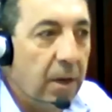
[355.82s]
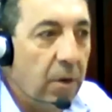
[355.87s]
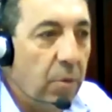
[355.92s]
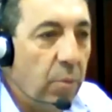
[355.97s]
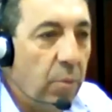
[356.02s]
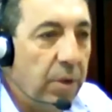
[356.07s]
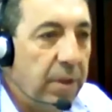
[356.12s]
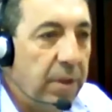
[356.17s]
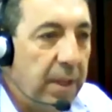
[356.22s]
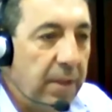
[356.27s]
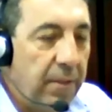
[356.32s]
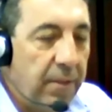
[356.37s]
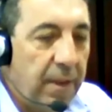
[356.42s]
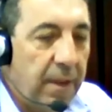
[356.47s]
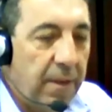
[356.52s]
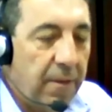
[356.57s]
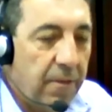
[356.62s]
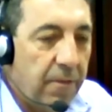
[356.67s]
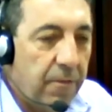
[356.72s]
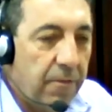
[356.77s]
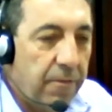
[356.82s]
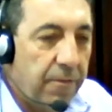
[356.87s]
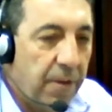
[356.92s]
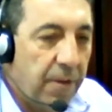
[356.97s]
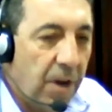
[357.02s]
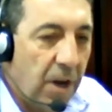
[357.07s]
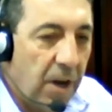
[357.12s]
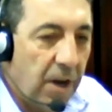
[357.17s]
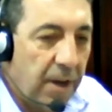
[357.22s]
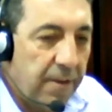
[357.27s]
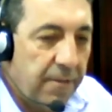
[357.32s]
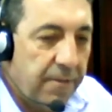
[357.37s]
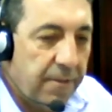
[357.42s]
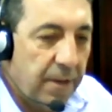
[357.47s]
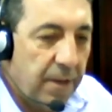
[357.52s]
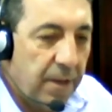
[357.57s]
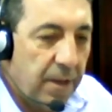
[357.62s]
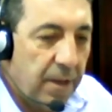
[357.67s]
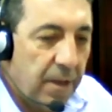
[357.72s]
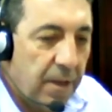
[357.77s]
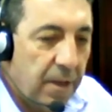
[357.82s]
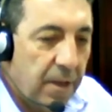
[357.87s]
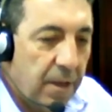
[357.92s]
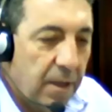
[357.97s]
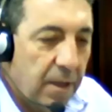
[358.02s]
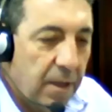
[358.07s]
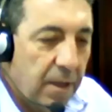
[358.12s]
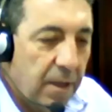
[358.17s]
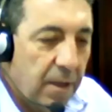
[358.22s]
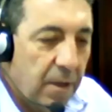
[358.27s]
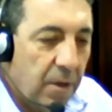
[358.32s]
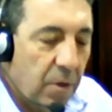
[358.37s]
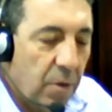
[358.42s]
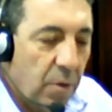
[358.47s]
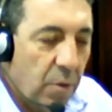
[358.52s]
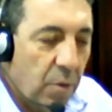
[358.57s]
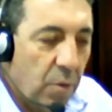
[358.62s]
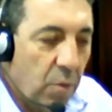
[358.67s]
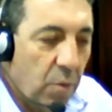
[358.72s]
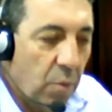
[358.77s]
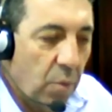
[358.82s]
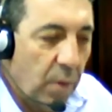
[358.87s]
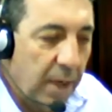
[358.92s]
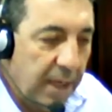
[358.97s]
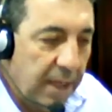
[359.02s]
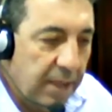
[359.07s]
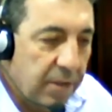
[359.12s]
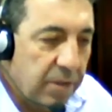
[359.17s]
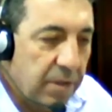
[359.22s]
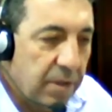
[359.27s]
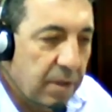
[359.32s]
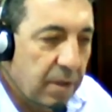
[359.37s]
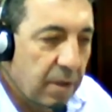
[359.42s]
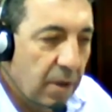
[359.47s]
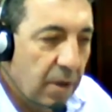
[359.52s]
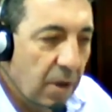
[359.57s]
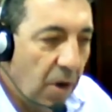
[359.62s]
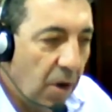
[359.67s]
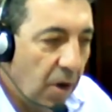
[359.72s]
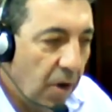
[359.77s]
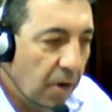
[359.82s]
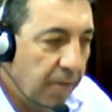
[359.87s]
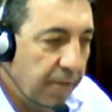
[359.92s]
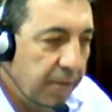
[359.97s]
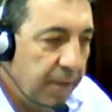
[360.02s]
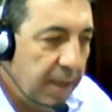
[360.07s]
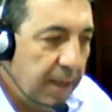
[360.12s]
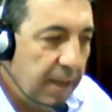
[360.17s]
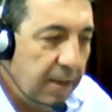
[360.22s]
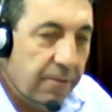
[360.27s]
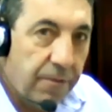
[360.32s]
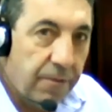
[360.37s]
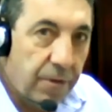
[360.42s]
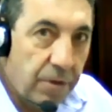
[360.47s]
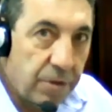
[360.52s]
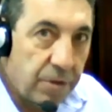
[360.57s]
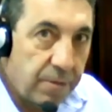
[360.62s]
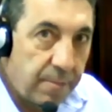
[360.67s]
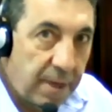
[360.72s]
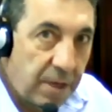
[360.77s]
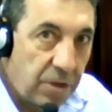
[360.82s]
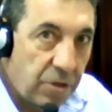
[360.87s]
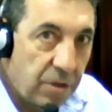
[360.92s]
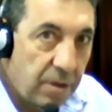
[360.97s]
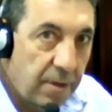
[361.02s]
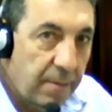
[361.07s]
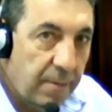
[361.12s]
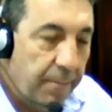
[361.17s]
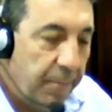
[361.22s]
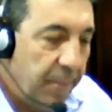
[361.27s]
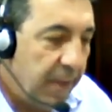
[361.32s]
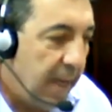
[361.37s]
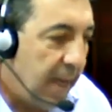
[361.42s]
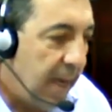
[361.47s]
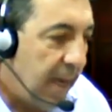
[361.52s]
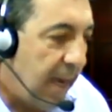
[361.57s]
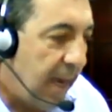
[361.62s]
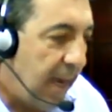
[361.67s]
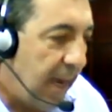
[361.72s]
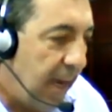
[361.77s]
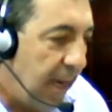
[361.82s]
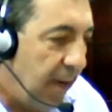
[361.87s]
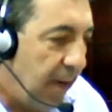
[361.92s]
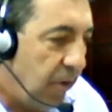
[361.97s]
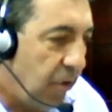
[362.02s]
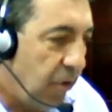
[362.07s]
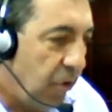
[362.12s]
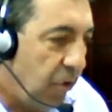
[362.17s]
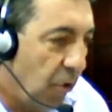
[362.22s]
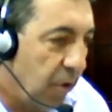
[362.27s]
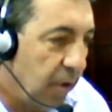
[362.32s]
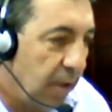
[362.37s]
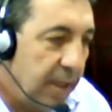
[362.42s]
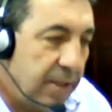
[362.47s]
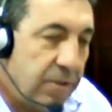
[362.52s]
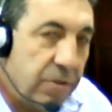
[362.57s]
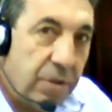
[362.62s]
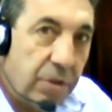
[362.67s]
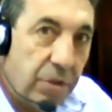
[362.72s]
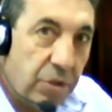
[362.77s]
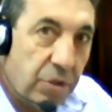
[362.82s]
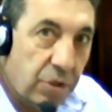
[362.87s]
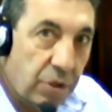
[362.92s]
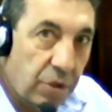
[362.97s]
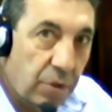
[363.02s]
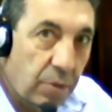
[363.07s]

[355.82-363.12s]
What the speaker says: within 5 weeks of the first mention, and not less than 2